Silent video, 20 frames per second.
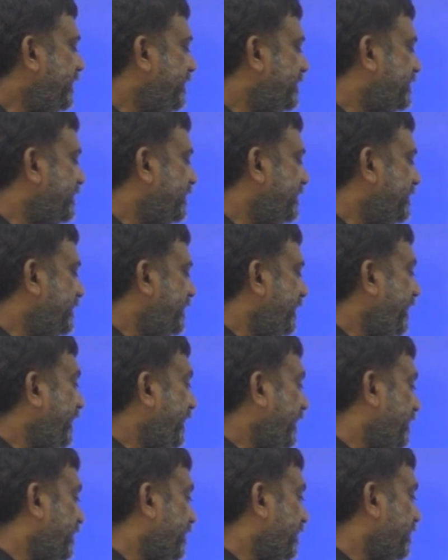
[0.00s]
isn't
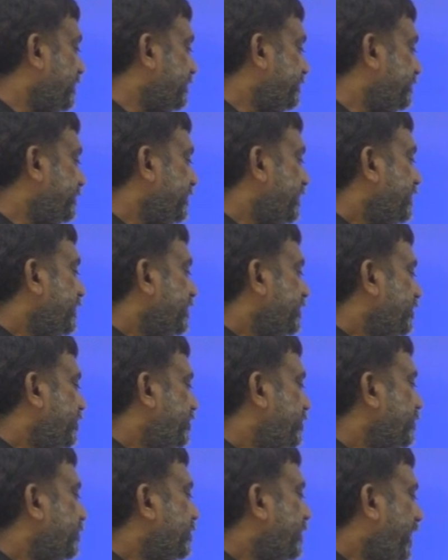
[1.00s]
thick enough
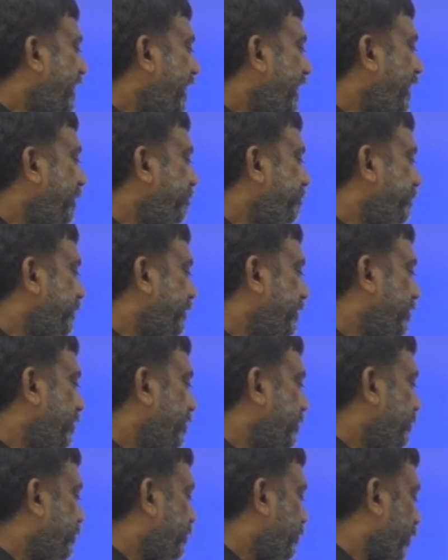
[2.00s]
to keep
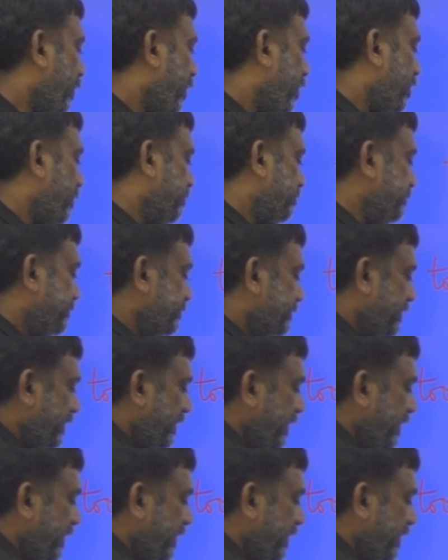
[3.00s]
you warm.